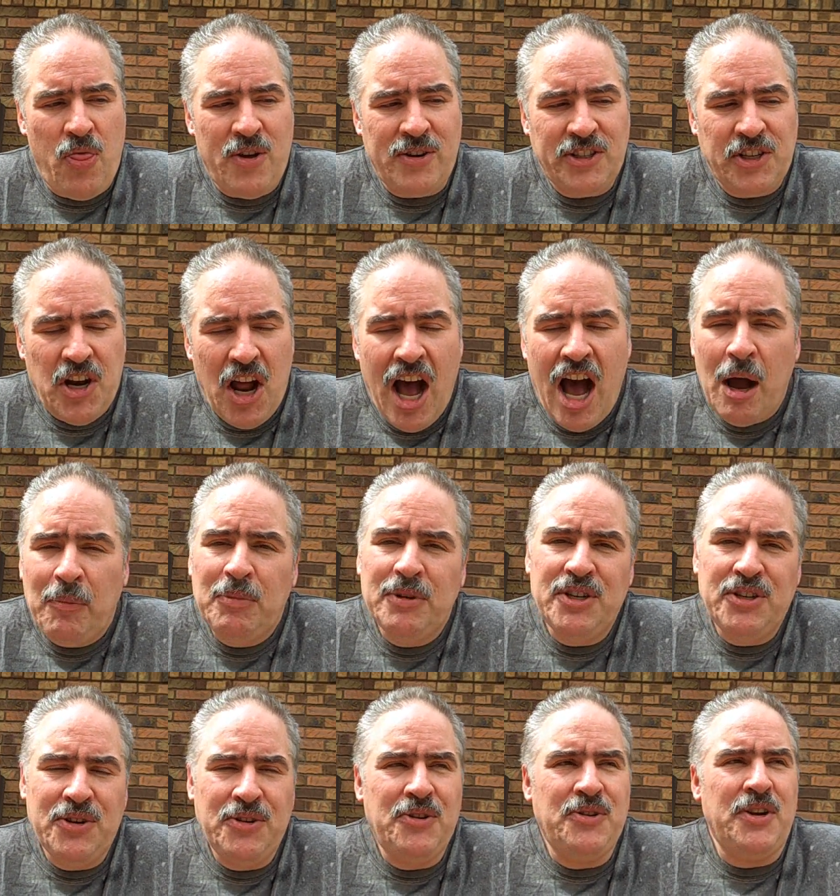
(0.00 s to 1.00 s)
There's an
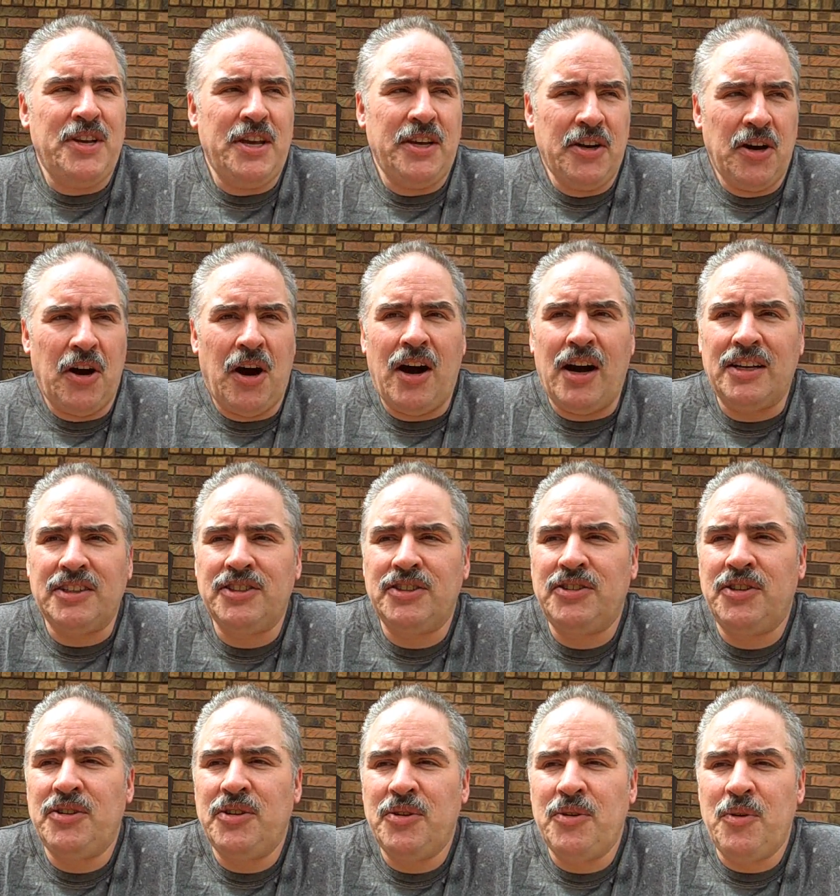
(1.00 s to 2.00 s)
opportunity
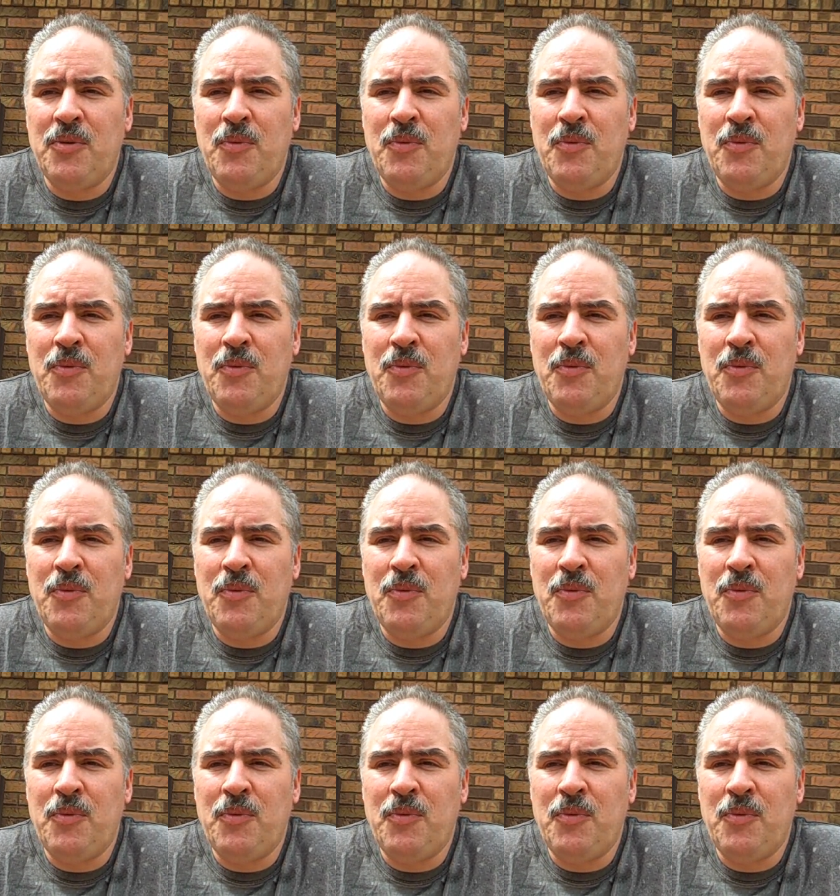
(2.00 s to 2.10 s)
cost